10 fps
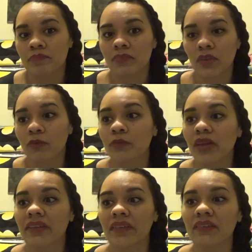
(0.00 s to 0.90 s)
It would
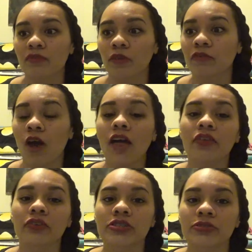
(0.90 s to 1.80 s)
make sense for a
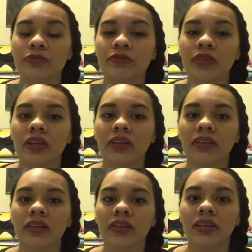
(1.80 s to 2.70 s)
father to feel
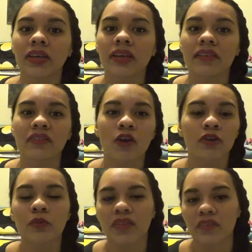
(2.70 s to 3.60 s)
his
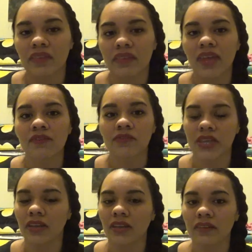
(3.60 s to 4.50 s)
daughter wasn't safe
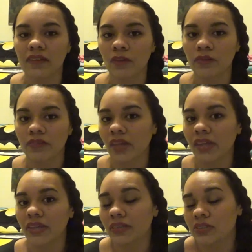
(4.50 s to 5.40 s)
dating a south
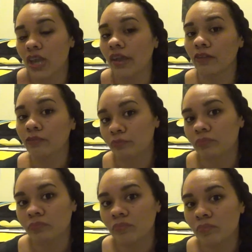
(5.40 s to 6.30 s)
side child.
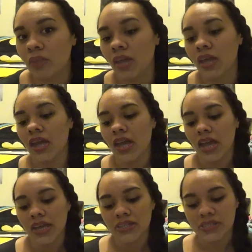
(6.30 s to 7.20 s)

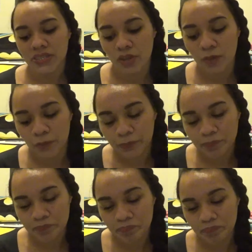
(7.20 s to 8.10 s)
So
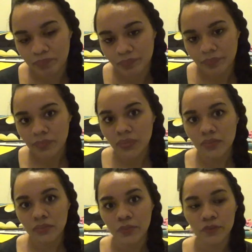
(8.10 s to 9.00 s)

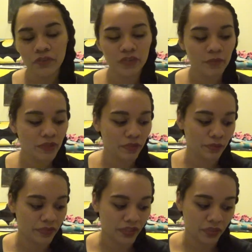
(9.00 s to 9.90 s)
those are some of
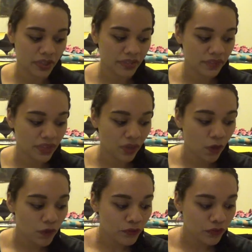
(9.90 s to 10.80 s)
those theories. I
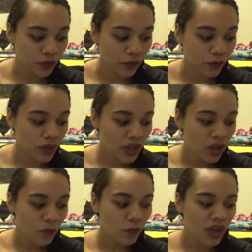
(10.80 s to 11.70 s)
also
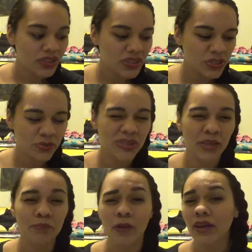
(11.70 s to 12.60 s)
want to
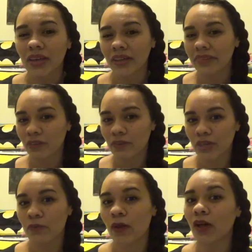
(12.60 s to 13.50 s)
debunk a
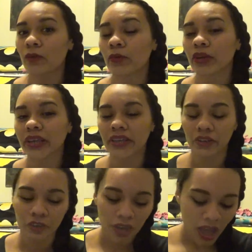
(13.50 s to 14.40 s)
theory while we're here.